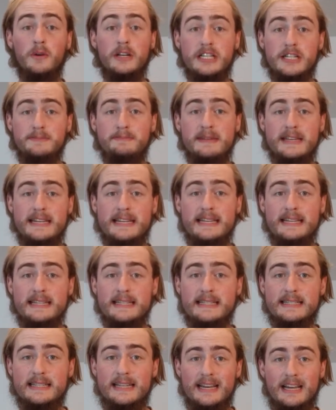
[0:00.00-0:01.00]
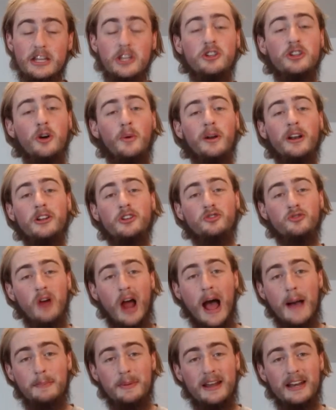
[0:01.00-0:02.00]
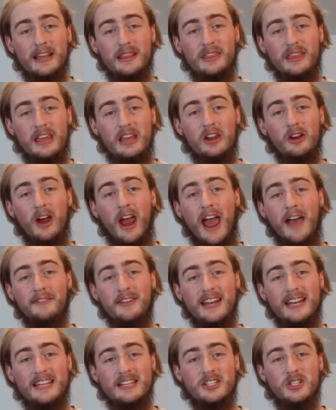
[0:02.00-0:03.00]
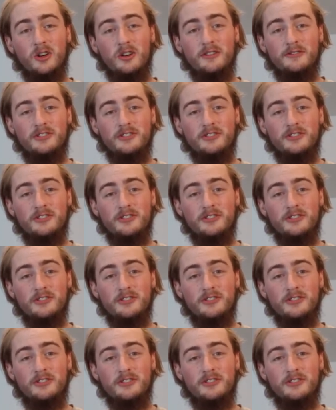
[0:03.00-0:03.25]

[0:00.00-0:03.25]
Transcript: which means you don't want to drop anything or have any sort